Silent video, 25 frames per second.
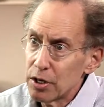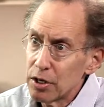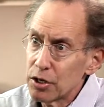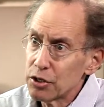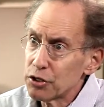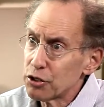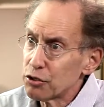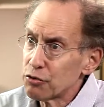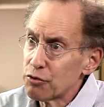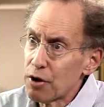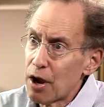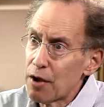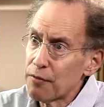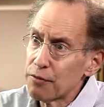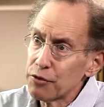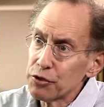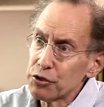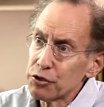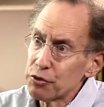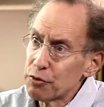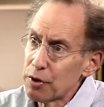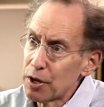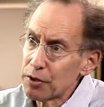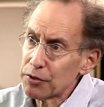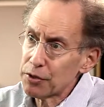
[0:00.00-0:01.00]
is it travels
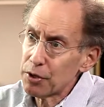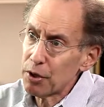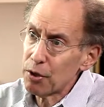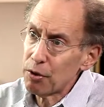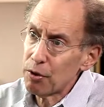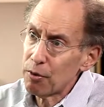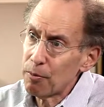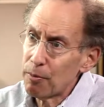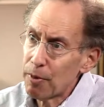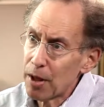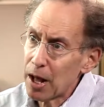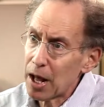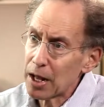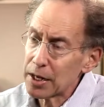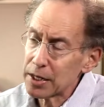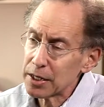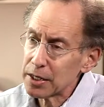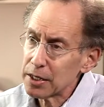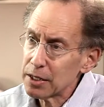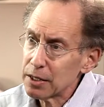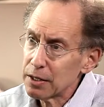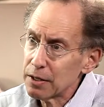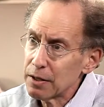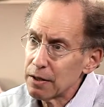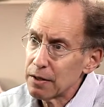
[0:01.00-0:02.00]
throughout the whole
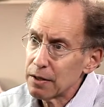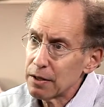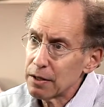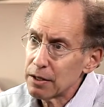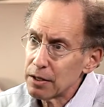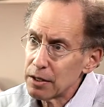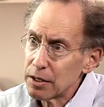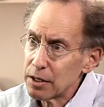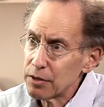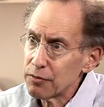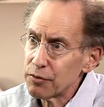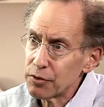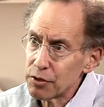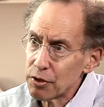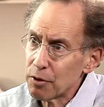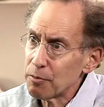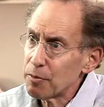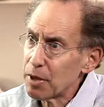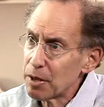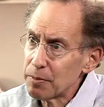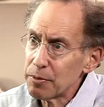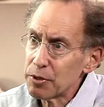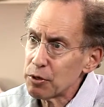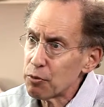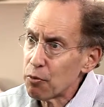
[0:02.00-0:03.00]
body even though
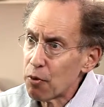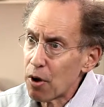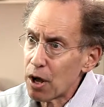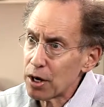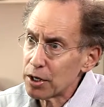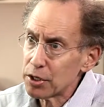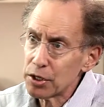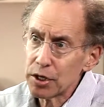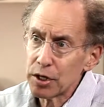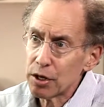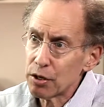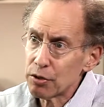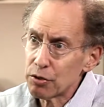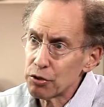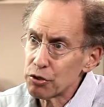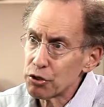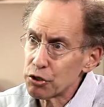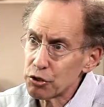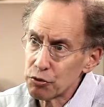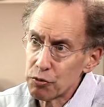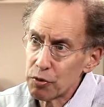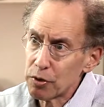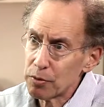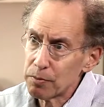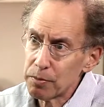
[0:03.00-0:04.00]
maybe you wanted to go to
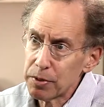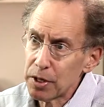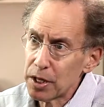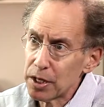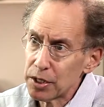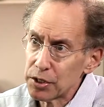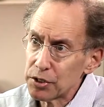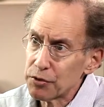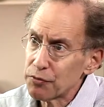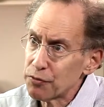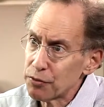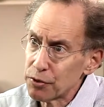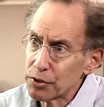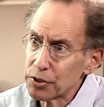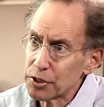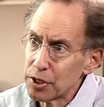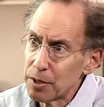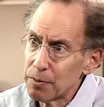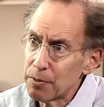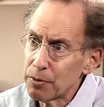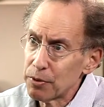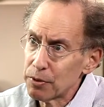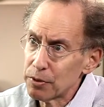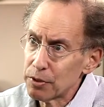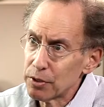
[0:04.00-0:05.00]
just one place, for
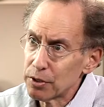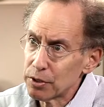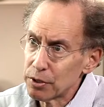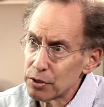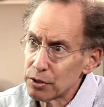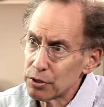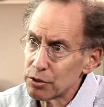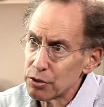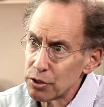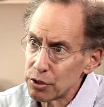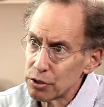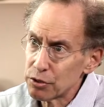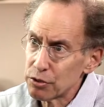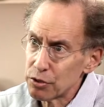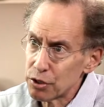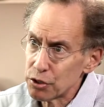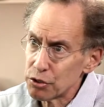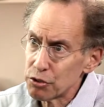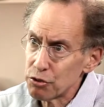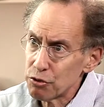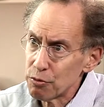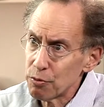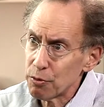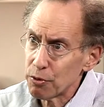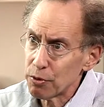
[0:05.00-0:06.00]
example, a, a, a
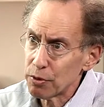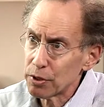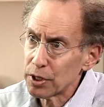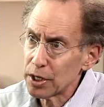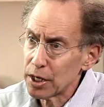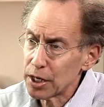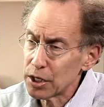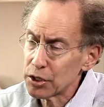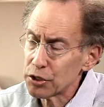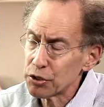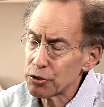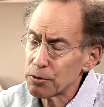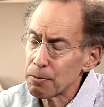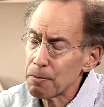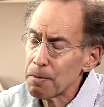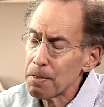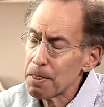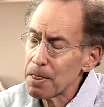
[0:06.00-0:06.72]
tumor or cancer.